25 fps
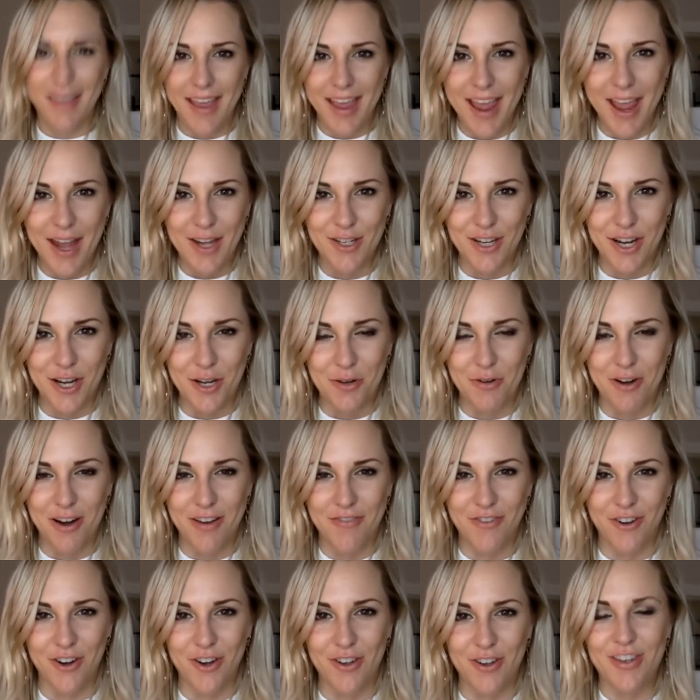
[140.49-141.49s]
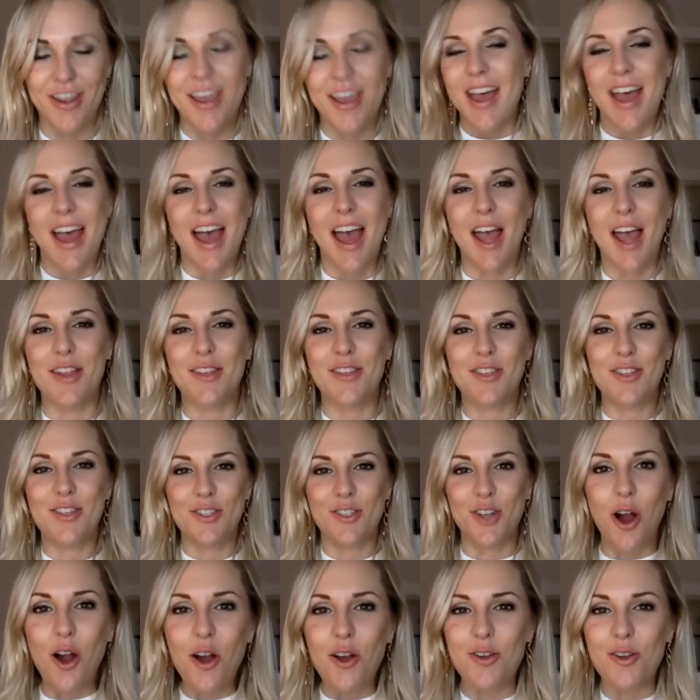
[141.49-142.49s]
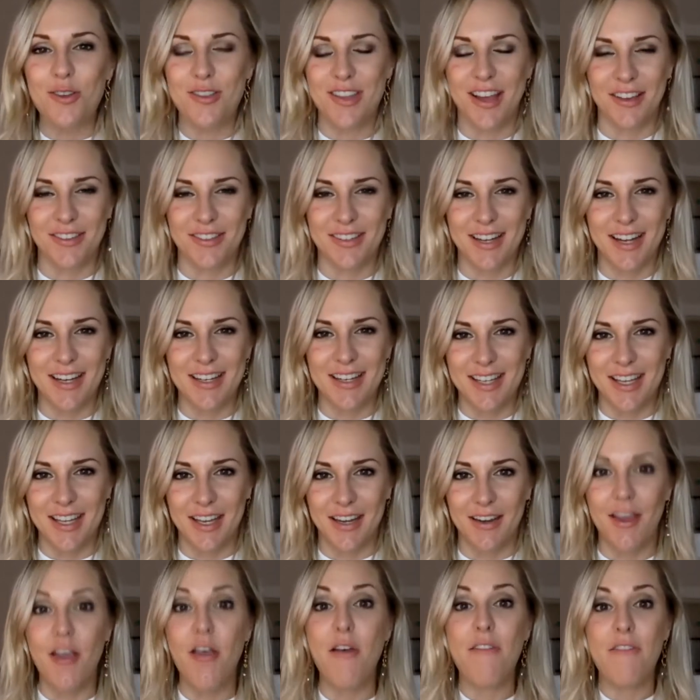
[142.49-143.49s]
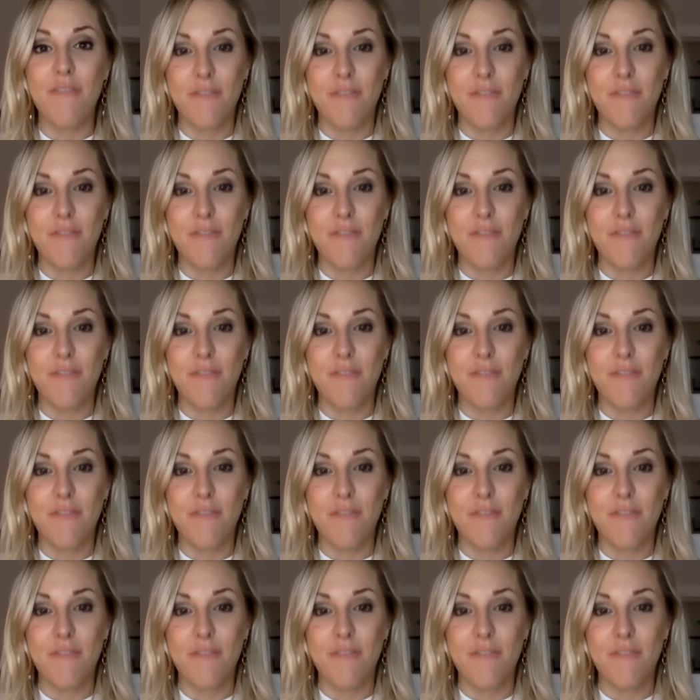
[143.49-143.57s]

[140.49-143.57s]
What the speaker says: and January 1st and start 2019